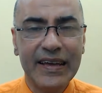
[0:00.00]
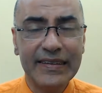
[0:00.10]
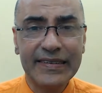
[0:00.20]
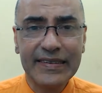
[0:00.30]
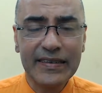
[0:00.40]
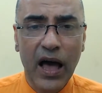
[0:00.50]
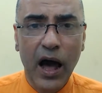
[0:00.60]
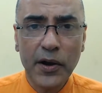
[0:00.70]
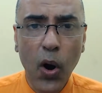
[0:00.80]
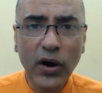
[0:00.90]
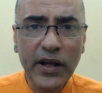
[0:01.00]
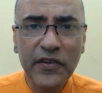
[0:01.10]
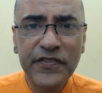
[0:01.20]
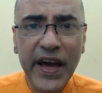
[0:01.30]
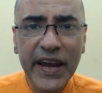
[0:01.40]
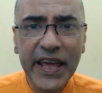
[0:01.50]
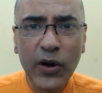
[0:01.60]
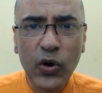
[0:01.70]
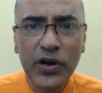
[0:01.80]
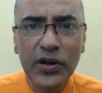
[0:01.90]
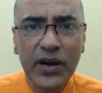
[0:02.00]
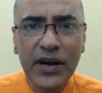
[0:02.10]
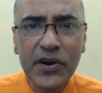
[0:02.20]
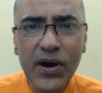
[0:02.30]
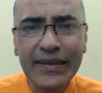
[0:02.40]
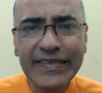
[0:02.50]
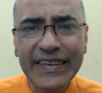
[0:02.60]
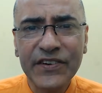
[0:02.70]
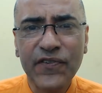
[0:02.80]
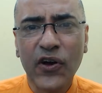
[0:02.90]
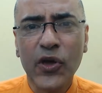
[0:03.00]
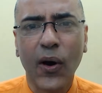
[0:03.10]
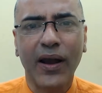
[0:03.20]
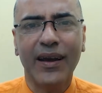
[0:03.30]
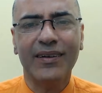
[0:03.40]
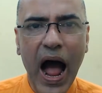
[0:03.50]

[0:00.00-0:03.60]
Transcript: is not a very good transit for y'all.